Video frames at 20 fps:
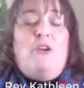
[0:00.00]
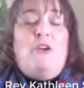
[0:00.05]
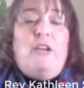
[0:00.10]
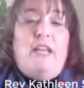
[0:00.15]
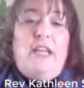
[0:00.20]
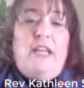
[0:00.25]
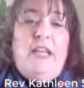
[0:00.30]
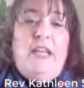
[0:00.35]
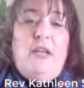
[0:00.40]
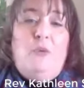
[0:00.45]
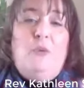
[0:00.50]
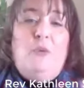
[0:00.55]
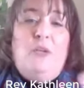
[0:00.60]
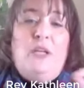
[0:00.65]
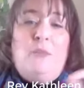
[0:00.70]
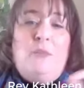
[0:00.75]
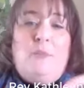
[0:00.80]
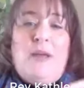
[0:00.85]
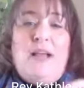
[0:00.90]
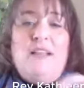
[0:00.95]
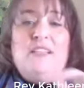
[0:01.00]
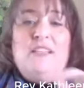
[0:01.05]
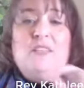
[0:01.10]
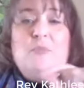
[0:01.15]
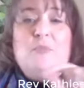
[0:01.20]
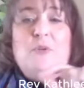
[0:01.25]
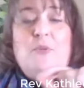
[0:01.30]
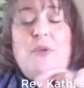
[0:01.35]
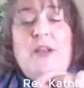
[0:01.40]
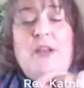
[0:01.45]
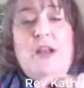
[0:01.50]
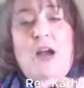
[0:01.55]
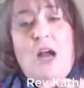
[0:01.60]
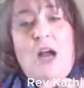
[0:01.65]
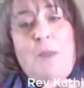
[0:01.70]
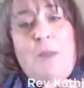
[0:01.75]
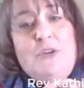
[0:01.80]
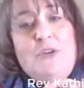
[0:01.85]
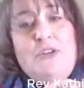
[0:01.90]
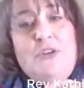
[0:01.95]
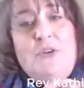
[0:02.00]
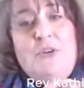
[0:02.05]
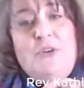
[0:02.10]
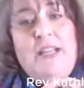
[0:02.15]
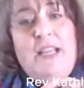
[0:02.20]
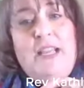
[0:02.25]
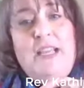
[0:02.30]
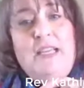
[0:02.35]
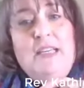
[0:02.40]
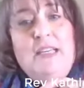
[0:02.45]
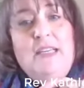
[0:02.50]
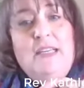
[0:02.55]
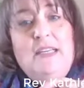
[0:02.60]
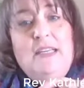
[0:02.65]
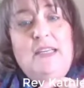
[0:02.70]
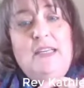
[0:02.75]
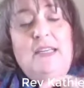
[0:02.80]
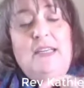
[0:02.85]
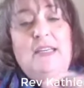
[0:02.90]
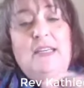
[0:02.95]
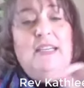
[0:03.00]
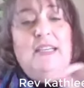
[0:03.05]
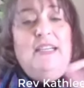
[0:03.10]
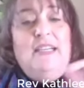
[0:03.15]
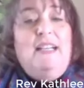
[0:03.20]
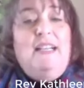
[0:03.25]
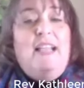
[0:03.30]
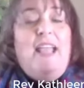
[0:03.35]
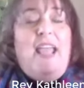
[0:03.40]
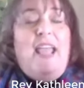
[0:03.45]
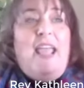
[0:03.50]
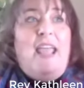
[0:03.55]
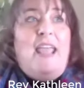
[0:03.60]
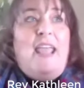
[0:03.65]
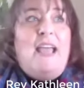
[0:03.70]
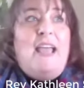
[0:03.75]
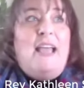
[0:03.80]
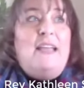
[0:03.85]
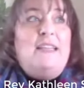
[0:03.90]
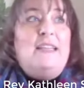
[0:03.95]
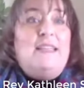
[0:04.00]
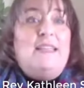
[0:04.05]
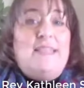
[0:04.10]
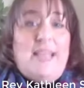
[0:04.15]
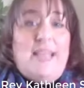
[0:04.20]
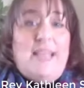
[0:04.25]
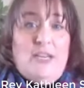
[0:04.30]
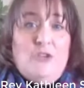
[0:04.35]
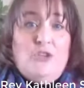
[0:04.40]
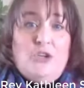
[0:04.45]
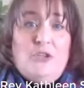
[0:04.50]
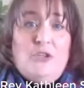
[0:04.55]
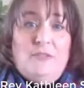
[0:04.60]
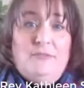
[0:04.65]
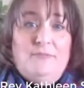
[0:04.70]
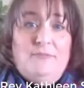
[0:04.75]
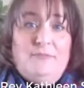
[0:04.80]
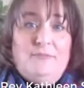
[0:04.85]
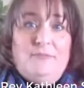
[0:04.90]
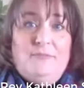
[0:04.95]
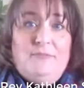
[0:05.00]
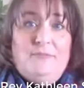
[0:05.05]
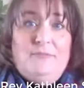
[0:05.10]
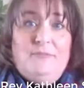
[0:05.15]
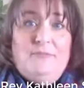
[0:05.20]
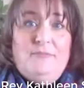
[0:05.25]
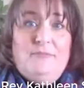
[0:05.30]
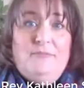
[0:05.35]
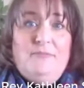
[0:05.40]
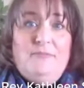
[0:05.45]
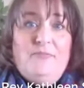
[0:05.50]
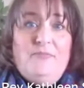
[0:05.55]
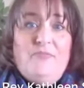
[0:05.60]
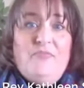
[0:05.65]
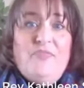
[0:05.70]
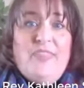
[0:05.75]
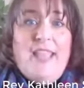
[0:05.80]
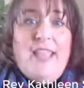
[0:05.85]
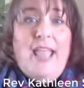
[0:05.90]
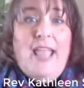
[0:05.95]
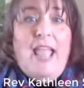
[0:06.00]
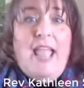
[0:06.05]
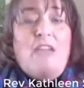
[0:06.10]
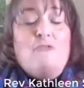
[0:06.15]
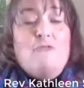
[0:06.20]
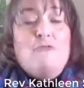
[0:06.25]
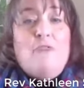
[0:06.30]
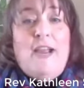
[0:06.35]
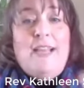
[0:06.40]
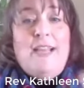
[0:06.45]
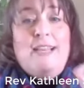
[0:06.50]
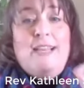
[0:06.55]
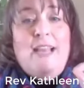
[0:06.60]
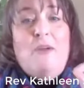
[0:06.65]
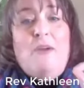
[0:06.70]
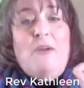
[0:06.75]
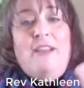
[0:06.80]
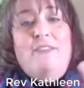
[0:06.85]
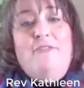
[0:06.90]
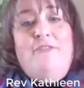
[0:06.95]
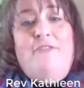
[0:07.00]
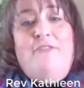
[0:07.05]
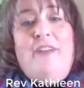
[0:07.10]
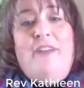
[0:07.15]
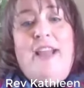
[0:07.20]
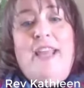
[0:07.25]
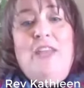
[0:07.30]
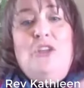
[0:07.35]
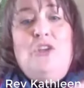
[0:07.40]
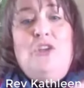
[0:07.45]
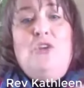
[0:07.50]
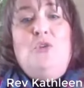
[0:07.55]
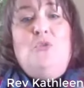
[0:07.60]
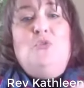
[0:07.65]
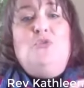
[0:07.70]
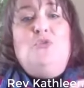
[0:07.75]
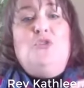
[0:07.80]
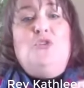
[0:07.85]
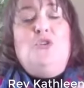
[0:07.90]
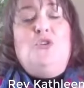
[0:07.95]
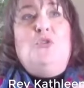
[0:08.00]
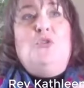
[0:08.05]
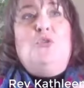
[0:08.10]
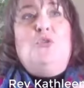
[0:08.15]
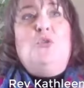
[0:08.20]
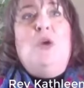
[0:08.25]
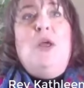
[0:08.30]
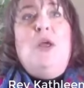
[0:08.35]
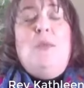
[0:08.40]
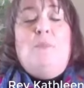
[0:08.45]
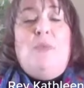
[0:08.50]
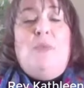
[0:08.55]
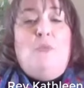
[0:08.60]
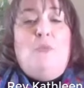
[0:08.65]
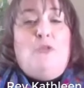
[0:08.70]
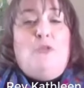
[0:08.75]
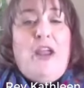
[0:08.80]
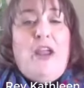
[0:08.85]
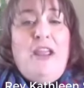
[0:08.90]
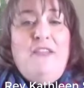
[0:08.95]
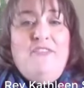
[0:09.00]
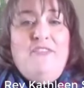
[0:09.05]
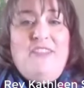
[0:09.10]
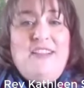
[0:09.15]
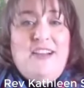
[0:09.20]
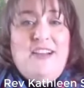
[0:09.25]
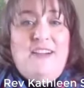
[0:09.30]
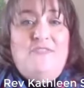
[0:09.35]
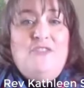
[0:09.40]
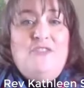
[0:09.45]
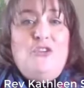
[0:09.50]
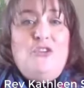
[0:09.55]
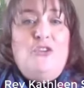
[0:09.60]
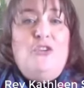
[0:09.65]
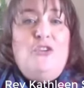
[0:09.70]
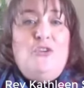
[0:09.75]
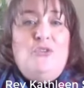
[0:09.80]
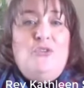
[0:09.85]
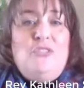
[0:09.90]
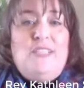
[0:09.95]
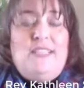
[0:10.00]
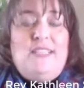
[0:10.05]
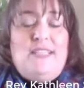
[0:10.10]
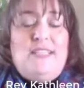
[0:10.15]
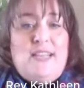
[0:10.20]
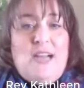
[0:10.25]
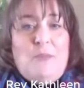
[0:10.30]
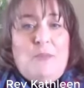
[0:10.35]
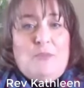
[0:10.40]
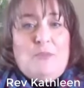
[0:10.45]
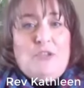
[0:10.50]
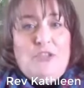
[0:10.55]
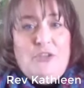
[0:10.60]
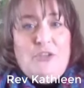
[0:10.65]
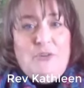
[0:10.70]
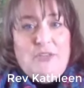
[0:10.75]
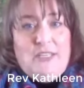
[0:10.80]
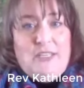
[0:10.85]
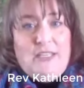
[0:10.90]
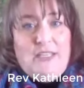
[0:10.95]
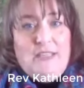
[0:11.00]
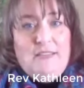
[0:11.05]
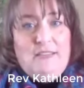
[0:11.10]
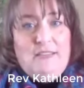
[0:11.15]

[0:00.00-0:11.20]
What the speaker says: are equally balanced between opportunity and danger. And right now, I invite you to be brave enough to use this as an opportunity.